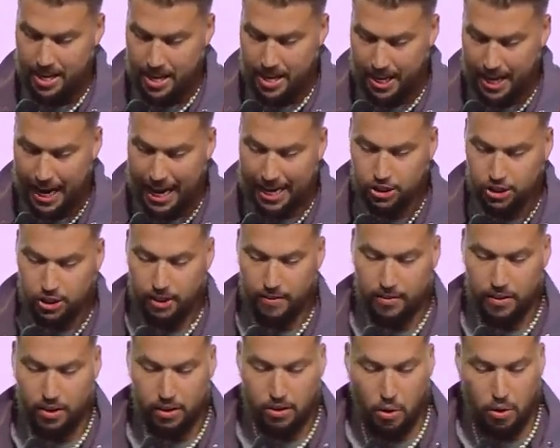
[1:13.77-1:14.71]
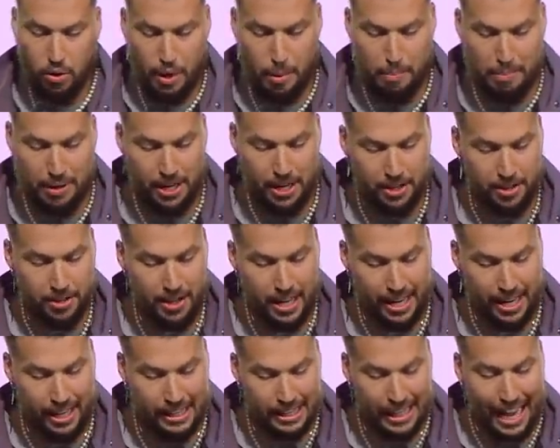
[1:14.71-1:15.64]
an angel of the Lord appeared,
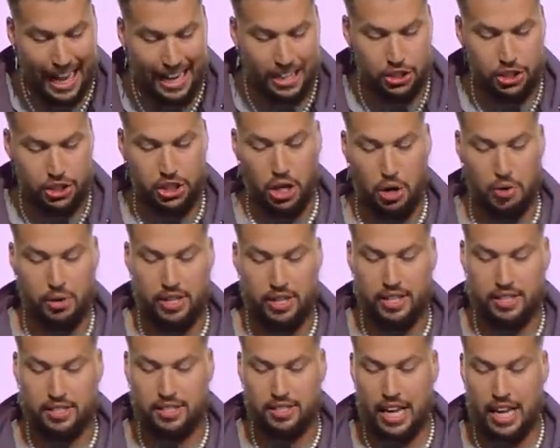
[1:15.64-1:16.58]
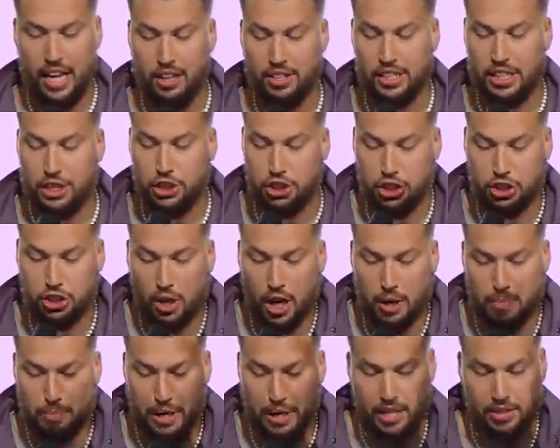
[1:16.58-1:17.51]
and a light shone in the cell, and he
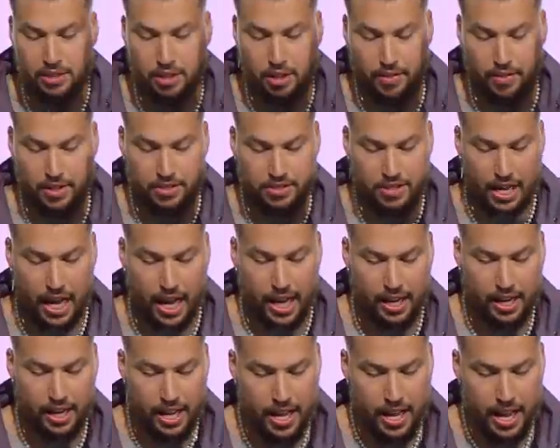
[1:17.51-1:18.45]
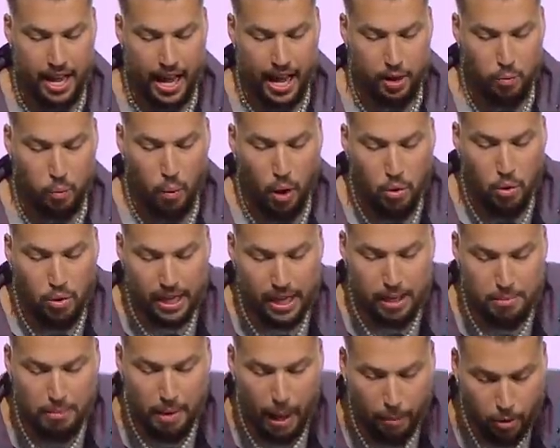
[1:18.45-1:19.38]
struck Peter on the side and woke
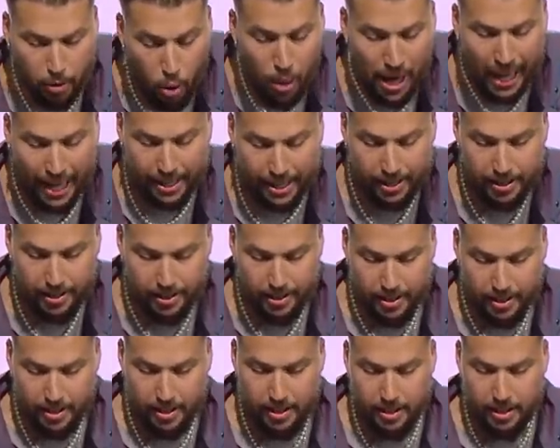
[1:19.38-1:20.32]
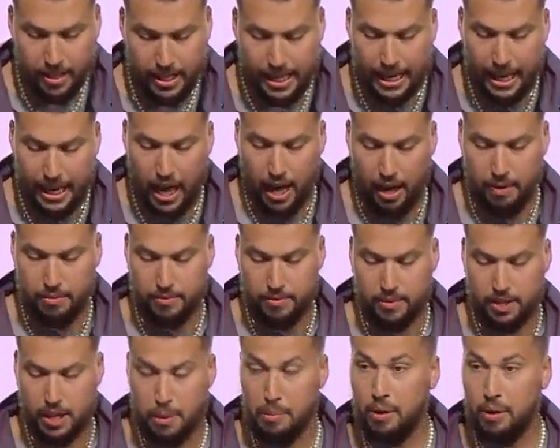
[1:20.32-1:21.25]
him up. Quick, get up.
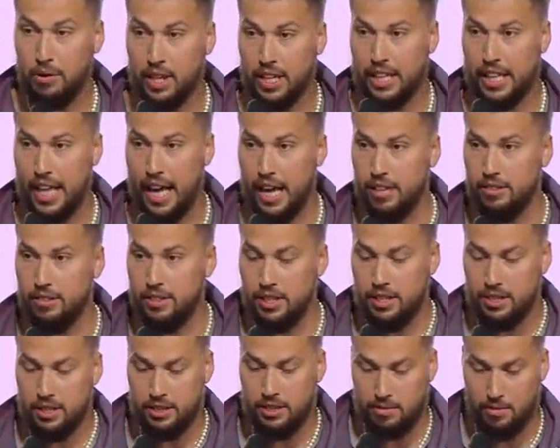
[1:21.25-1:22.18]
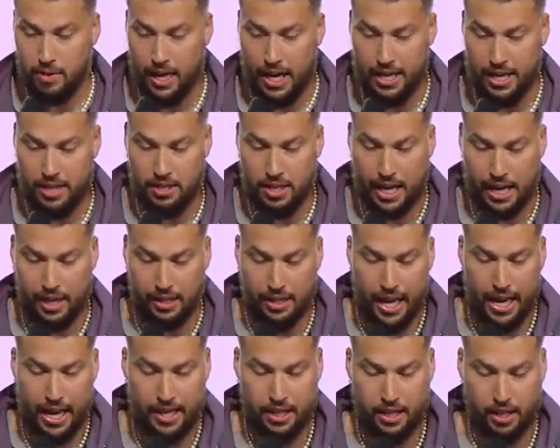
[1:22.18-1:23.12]
Come on, look at that, right? You got a
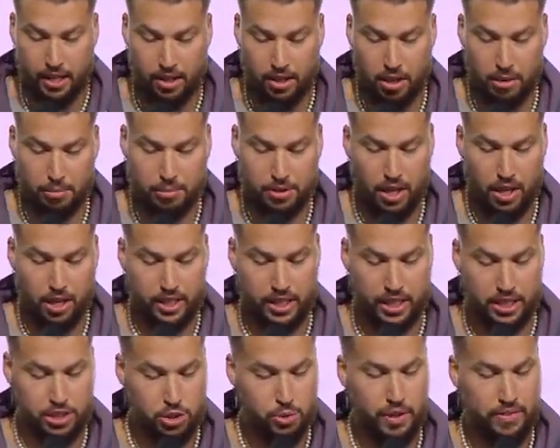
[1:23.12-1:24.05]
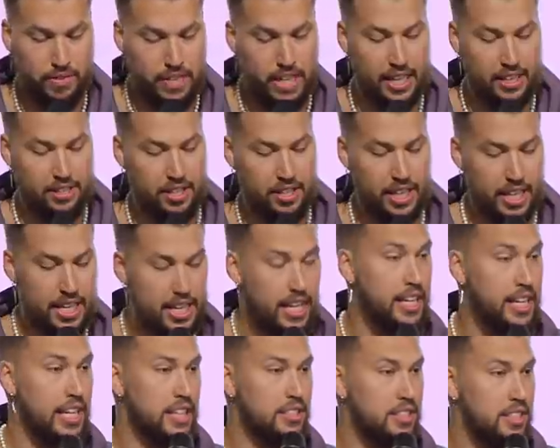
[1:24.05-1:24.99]
light, an alarm clock, and a swift kick to the
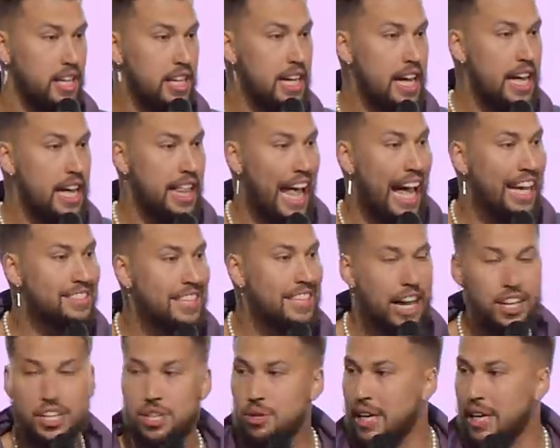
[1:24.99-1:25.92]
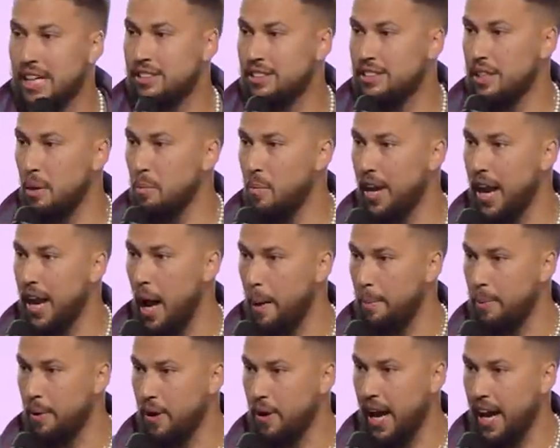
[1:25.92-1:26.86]
kidneys. That's how you get someone
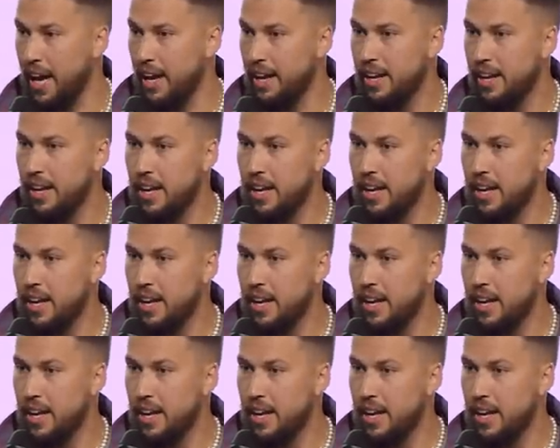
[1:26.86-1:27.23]
up, okay?